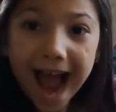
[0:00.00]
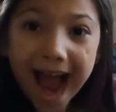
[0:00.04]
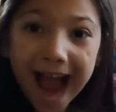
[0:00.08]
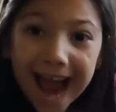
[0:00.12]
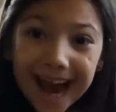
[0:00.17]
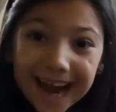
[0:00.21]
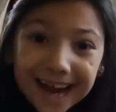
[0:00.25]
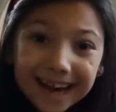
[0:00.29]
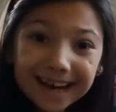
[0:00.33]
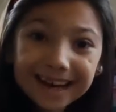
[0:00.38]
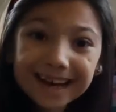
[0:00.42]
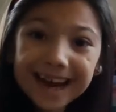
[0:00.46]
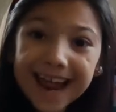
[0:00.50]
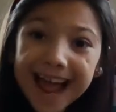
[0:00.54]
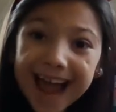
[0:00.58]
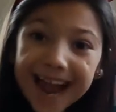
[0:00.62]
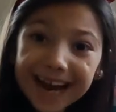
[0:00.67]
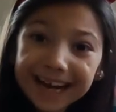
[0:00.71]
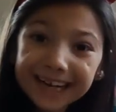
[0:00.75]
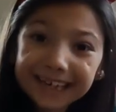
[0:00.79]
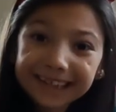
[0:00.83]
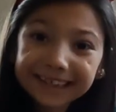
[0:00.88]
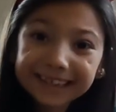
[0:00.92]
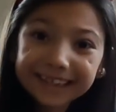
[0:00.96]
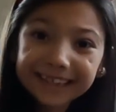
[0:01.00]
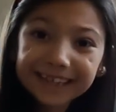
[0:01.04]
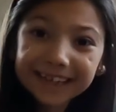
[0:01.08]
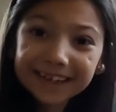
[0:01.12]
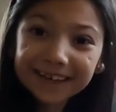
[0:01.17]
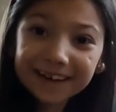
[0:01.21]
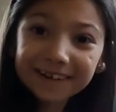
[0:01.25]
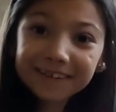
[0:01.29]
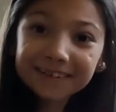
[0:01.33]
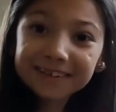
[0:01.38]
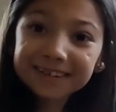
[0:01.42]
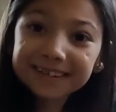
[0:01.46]
8 legs.
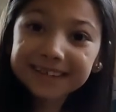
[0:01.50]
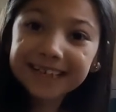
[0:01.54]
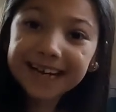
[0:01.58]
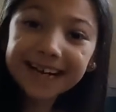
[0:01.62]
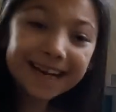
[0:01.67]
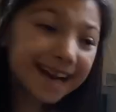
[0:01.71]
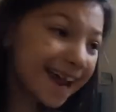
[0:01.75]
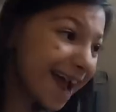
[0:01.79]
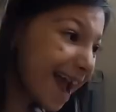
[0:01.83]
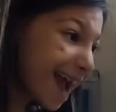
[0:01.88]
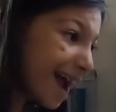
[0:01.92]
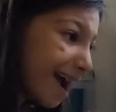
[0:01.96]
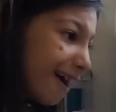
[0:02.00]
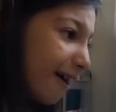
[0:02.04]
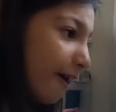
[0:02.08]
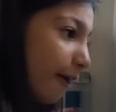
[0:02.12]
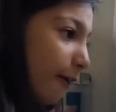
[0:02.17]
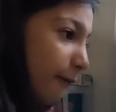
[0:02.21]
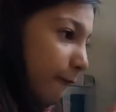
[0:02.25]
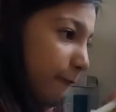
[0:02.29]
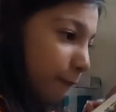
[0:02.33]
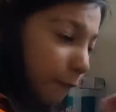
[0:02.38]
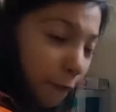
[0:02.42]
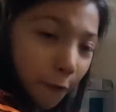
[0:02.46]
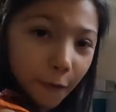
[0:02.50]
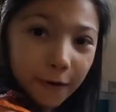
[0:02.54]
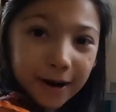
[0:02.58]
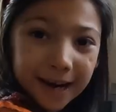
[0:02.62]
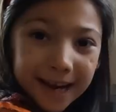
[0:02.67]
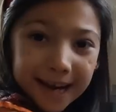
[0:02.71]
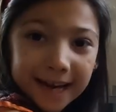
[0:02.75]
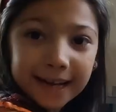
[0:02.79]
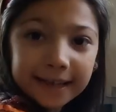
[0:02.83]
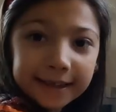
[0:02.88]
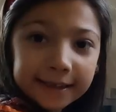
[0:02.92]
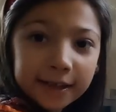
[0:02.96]
You did it. 4
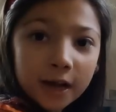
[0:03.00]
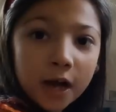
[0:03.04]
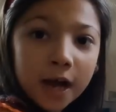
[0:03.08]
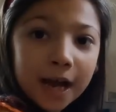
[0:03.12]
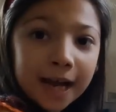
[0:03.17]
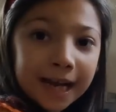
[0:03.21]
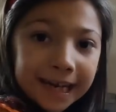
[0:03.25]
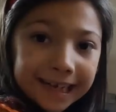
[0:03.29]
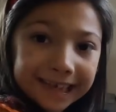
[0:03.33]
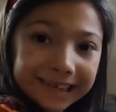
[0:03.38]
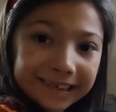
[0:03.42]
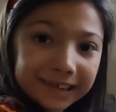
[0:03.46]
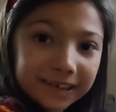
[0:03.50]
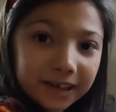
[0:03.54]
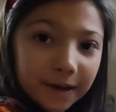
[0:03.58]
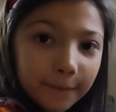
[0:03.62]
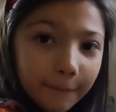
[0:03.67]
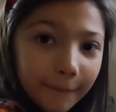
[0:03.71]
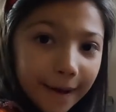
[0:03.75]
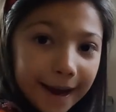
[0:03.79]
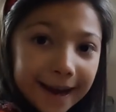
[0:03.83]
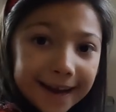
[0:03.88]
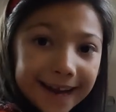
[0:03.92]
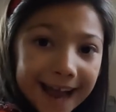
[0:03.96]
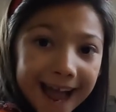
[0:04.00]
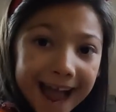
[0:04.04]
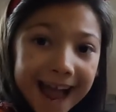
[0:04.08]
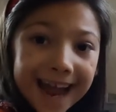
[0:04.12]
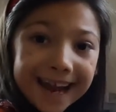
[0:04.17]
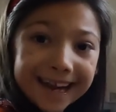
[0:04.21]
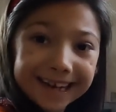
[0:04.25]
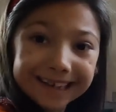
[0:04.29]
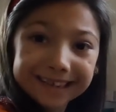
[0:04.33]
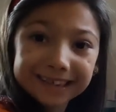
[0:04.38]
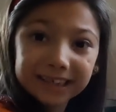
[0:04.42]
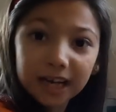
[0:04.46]
on each side. Make
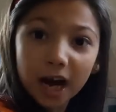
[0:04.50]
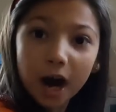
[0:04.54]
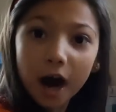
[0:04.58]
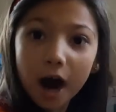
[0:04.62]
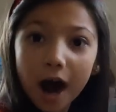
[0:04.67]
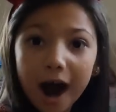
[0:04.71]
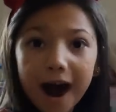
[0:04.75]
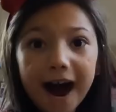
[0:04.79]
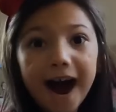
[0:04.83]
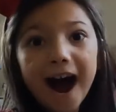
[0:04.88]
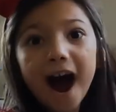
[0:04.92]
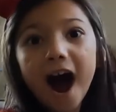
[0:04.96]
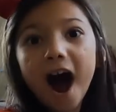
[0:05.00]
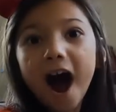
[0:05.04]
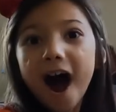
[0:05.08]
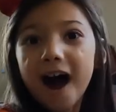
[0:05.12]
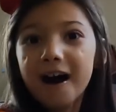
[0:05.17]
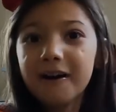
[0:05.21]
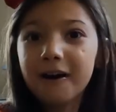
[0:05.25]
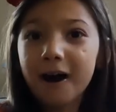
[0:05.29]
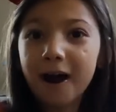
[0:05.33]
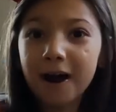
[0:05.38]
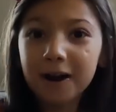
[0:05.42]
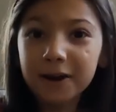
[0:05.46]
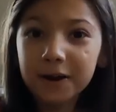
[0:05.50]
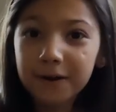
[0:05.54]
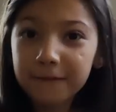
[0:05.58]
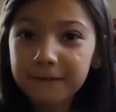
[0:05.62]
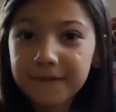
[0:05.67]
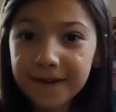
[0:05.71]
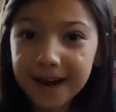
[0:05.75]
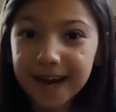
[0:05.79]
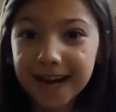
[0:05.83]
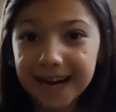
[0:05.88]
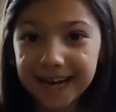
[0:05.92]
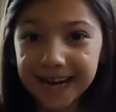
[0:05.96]
8. Are you
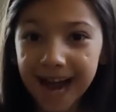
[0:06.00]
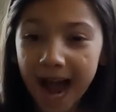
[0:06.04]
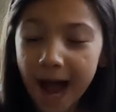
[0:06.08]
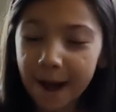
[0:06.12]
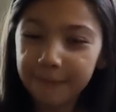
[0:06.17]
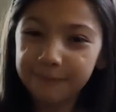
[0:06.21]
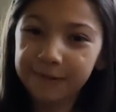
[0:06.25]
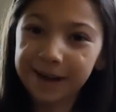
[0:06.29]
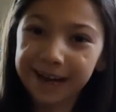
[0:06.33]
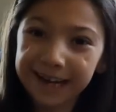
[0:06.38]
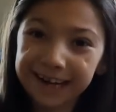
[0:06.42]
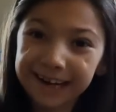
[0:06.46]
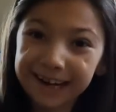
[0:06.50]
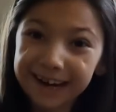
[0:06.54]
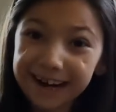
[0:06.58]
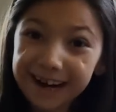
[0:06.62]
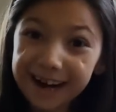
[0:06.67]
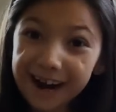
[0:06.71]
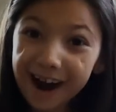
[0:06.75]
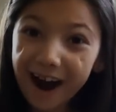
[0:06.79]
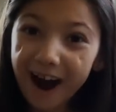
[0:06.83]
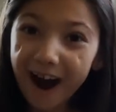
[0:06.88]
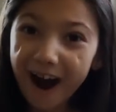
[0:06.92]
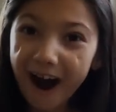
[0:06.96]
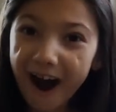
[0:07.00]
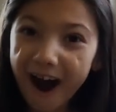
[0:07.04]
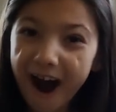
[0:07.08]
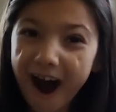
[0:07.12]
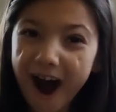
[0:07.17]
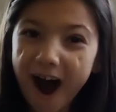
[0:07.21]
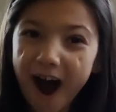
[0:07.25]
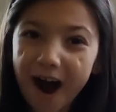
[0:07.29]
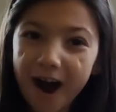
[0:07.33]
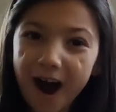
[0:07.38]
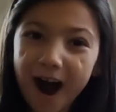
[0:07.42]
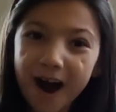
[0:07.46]
feeling happy?
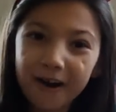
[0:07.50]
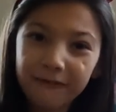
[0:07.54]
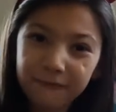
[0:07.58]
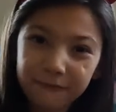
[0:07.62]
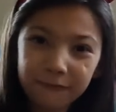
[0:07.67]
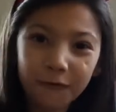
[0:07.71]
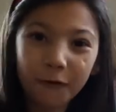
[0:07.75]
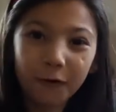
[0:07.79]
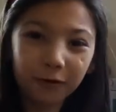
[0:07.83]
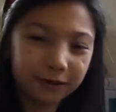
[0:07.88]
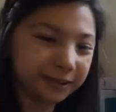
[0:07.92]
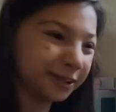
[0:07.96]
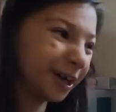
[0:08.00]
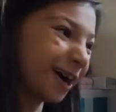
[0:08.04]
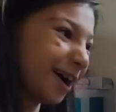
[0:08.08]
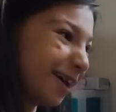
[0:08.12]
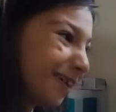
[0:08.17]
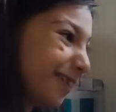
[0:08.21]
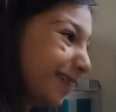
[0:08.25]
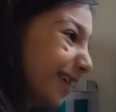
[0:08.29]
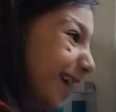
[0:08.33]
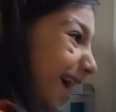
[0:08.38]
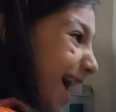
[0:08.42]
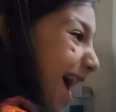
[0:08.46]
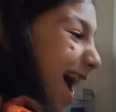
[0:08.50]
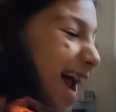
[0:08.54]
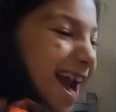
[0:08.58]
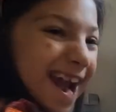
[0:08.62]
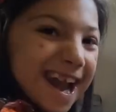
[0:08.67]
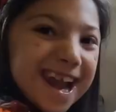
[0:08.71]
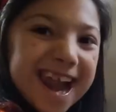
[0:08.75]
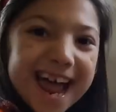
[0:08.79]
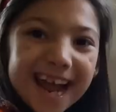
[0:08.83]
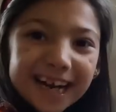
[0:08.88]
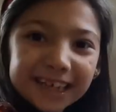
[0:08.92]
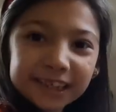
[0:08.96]
I thought so.
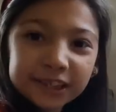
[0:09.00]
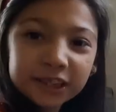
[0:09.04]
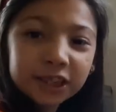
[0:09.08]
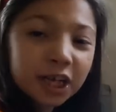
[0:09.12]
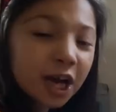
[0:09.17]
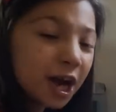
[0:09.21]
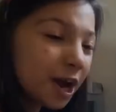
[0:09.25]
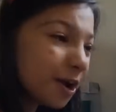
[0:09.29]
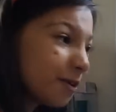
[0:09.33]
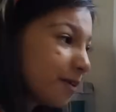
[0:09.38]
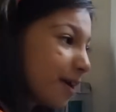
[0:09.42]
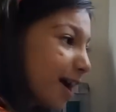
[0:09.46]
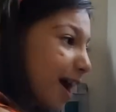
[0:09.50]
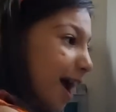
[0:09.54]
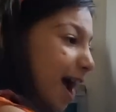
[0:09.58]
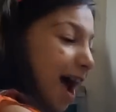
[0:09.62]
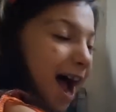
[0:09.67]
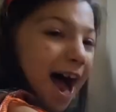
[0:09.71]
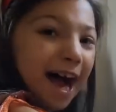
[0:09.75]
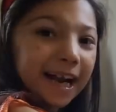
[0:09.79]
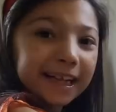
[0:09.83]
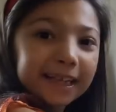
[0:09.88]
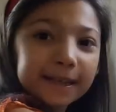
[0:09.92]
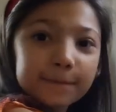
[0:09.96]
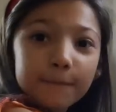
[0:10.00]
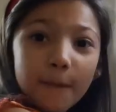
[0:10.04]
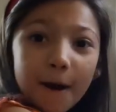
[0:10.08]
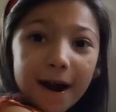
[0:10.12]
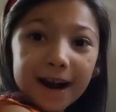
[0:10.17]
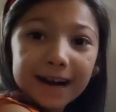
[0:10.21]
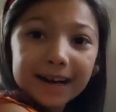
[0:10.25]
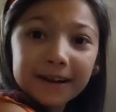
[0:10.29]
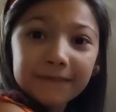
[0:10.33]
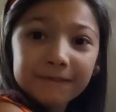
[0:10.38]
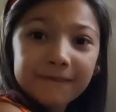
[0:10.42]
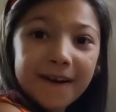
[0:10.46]
Let's do a
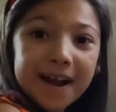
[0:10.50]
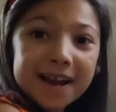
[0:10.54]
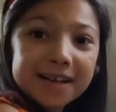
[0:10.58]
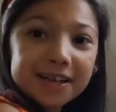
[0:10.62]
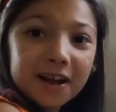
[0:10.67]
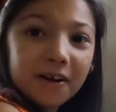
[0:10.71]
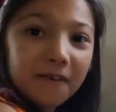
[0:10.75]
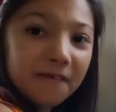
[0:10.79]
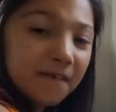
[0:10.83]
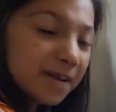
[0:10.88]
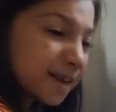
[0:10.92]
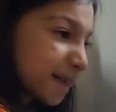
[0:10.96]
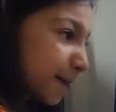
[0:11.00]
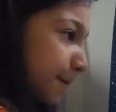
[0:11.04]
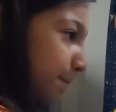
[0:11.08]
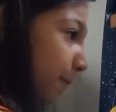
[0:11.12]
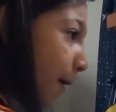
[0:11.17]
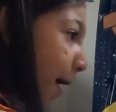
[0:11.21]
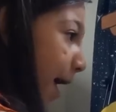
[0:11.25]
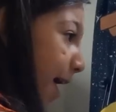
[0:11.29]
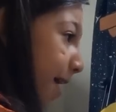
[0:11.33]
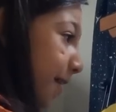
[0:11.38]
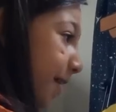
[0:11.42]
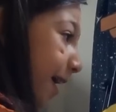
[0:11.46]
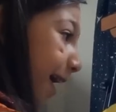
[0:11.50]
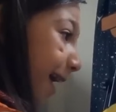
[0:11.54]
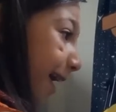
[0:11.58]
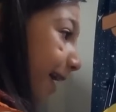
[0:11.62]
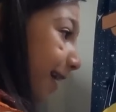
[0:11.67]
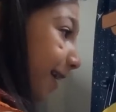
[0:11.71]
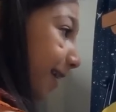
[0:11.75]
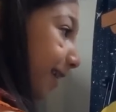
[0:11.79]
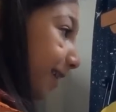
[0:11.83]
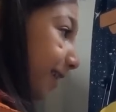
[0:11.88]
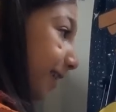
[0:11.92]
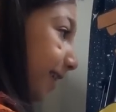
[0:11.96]
smiley face of the
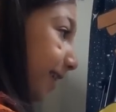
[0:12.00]
spider